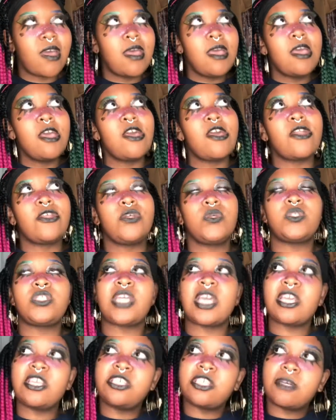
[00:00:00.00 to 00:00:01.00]
And you
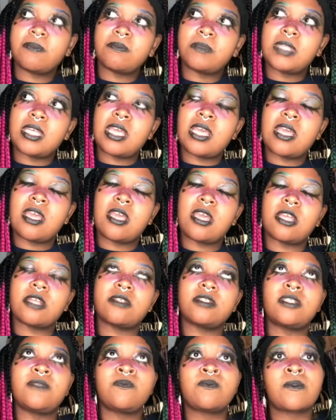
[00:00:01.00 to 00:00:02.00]
change up things,
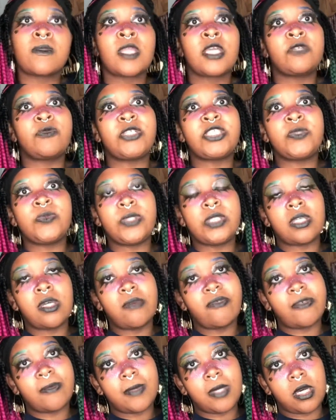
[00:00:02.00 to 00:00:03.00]
especially when you come from
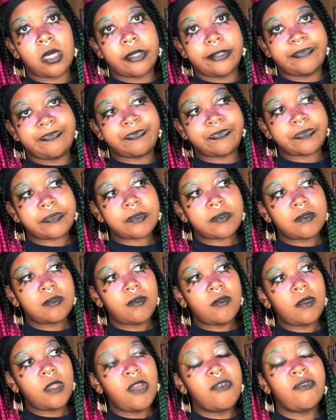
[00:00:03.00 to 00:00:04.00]

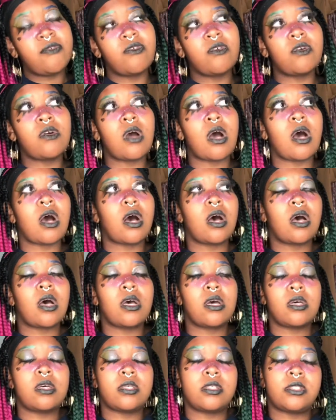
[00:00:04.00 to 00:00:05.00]

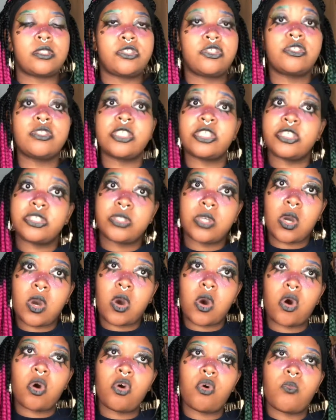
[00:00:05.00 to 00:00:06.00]
a traditional
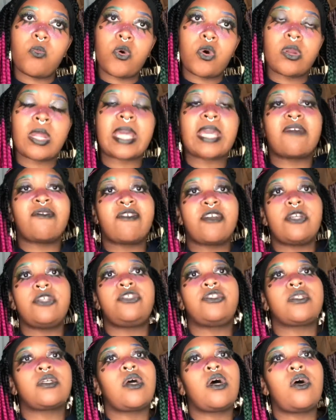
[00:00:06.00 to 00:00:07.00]
home or like a very
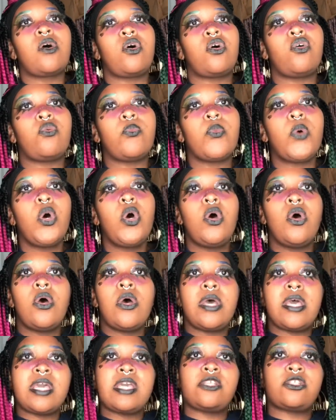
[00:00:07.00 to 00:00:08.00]
strict home.
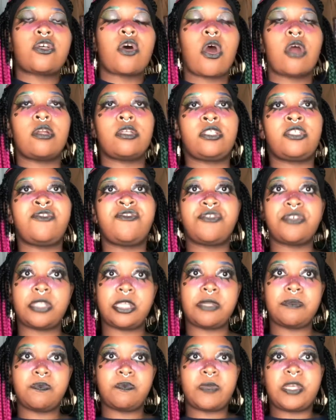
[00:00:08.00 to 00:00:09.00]
It's harder to really
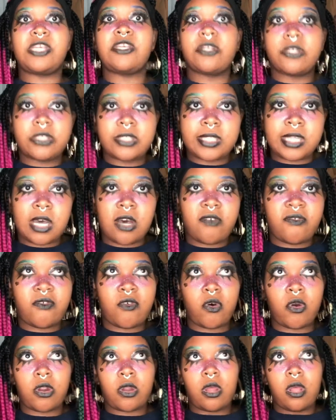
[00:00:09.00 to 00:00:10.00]
be yourself
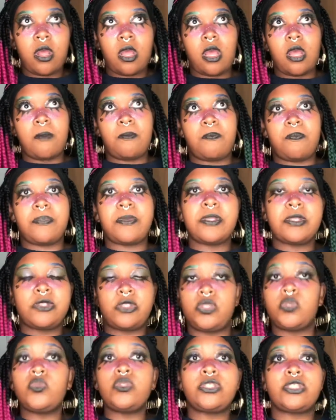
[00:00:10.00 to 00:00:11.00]
or do
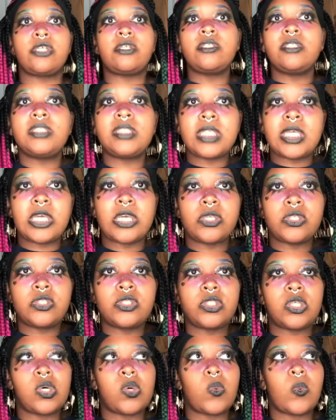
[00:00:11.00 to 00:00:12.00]
certain things.
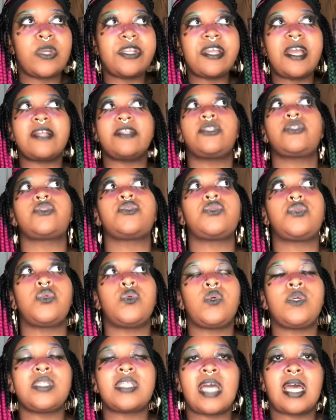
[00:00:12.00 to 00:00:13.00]
So when you're at school, it's
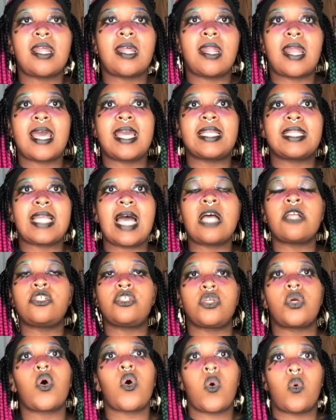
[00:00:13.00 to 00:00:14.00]
kind of like that's your
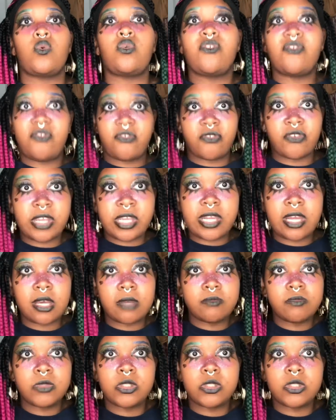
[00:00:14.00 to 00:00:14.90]
only freedom